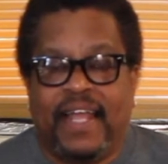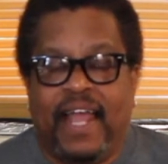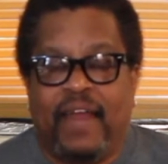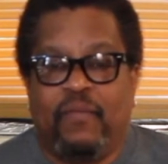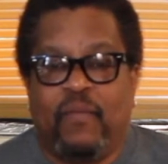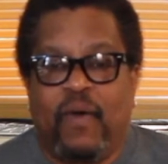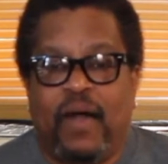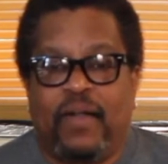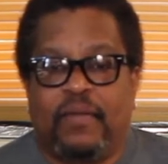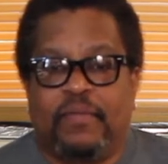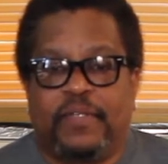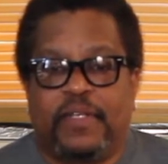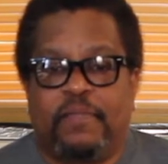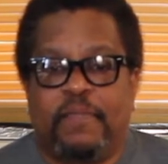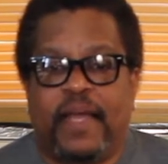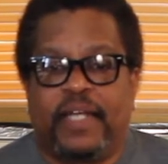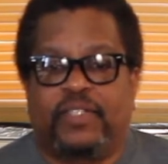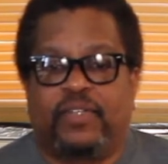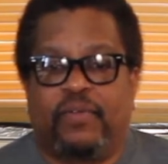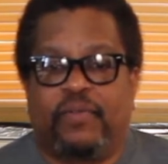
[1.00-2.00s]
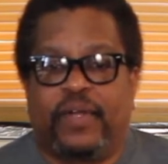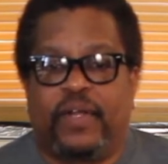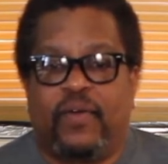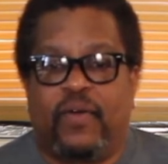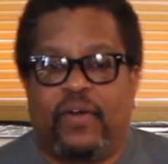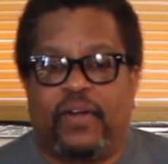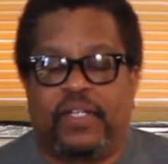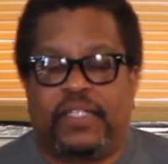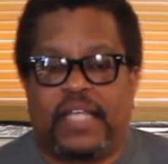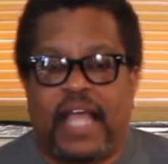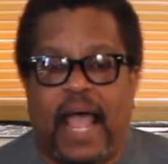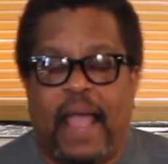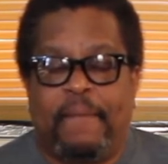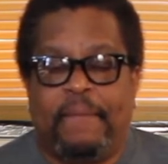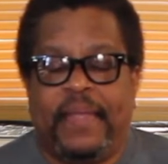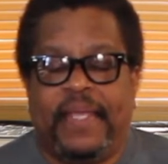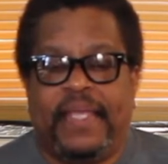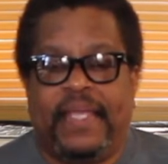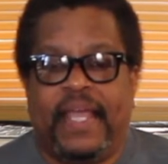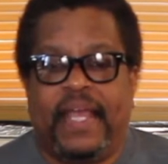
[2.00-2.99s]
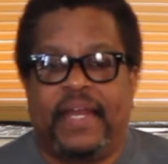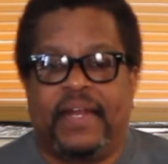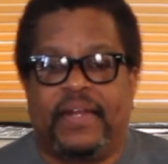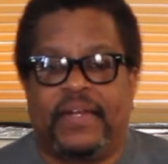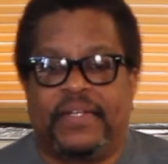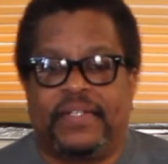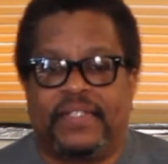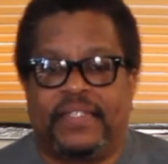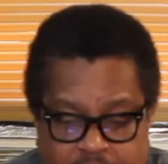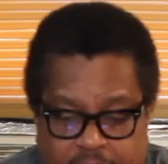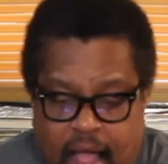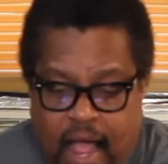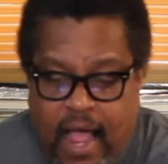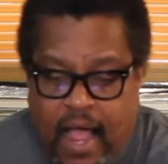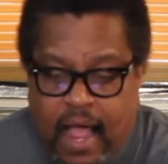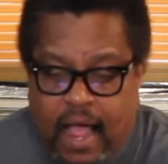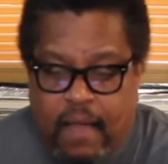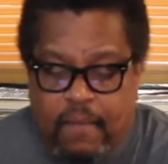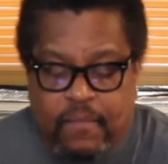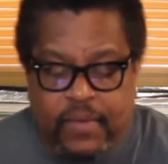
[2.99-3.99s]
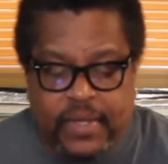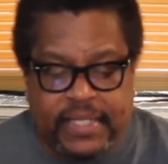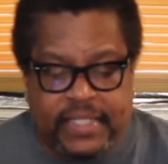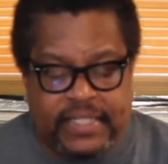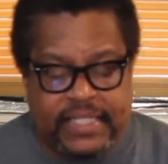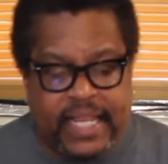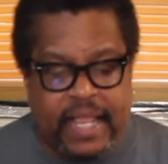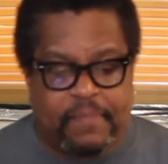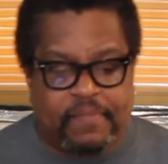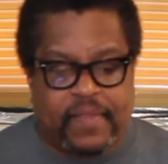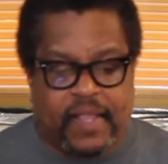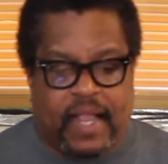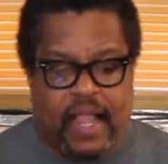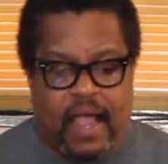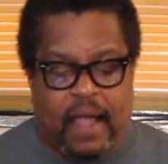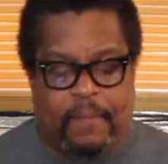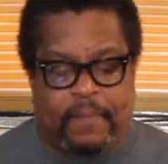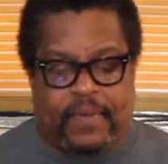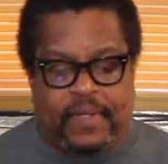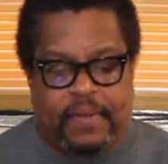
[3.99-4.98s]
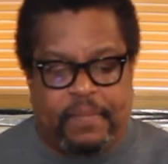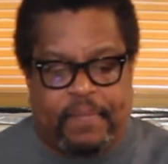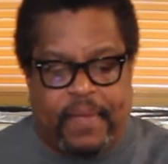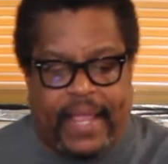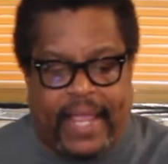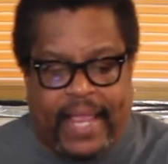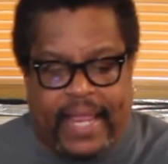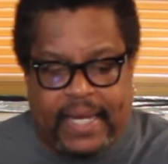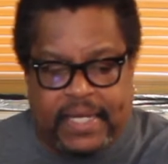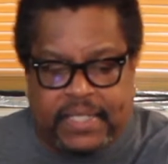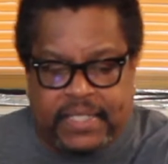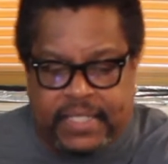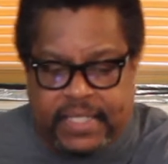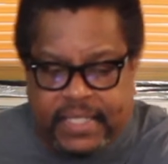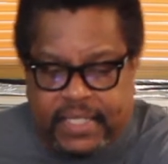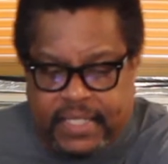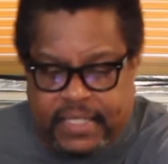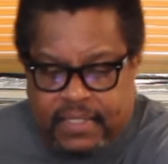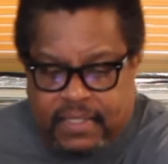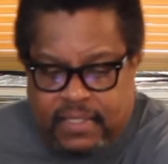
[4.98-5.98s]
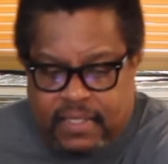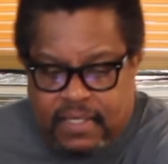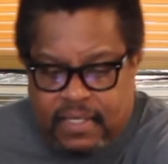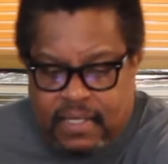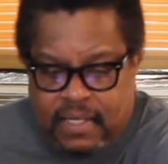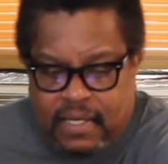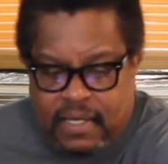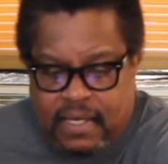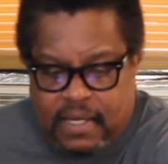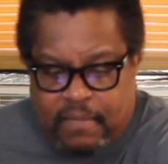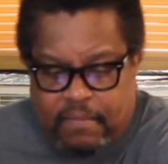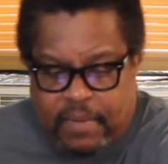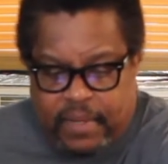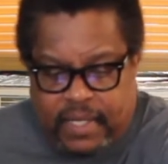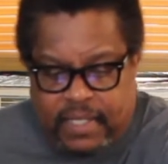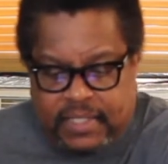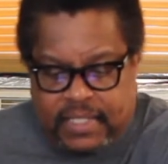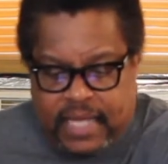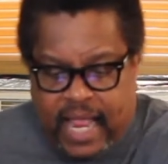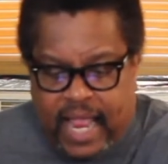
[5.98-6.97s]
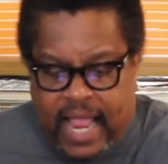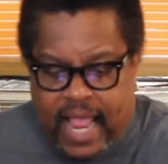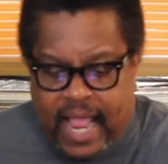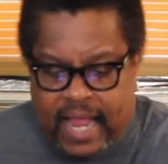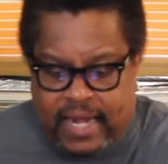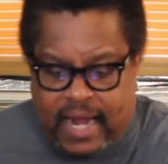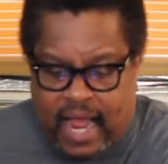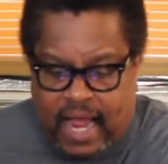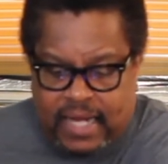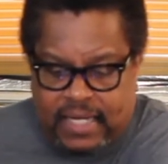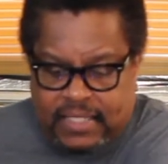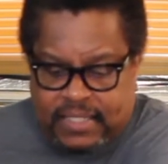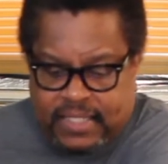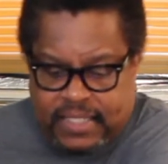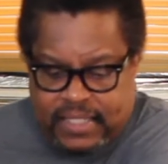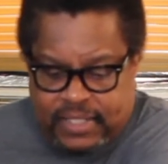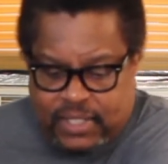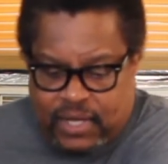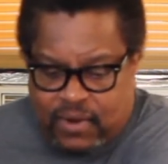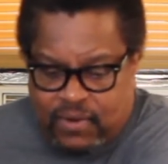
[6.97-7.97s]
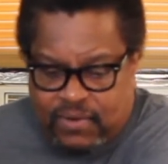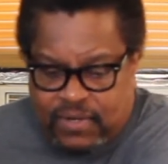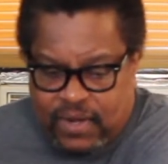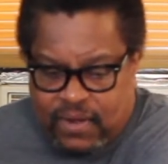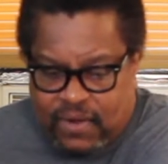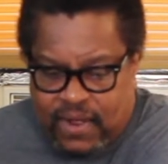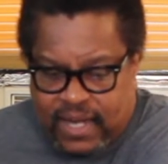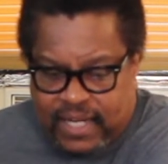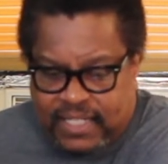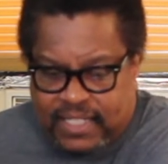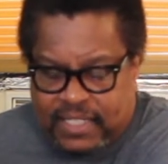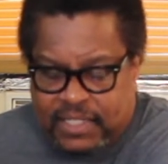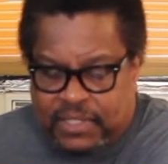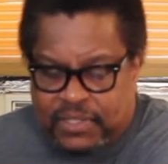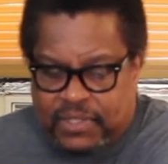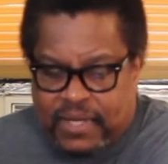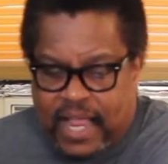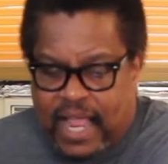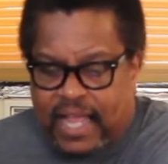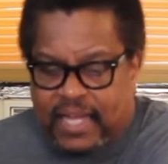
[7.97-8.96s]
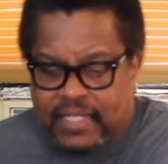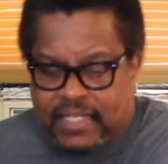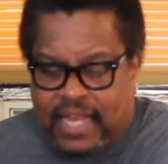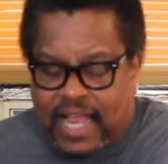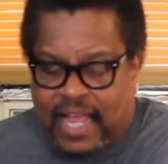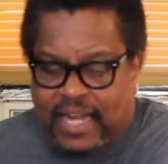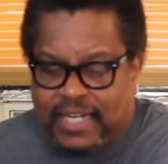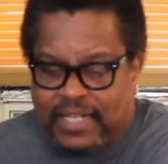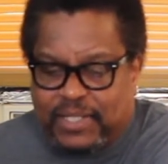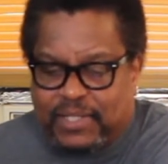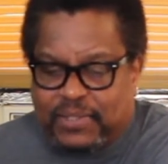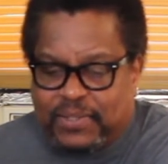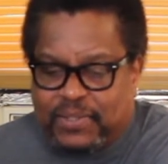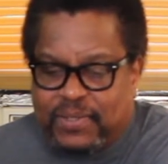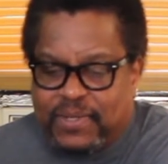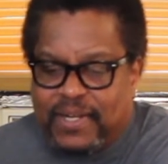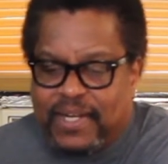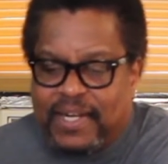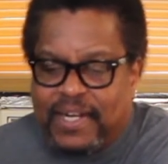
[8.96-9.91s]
and welcome to MetroRecorderTime Beginners. We skipped a couple of pages because I honestly don't know how to teach you guys how to do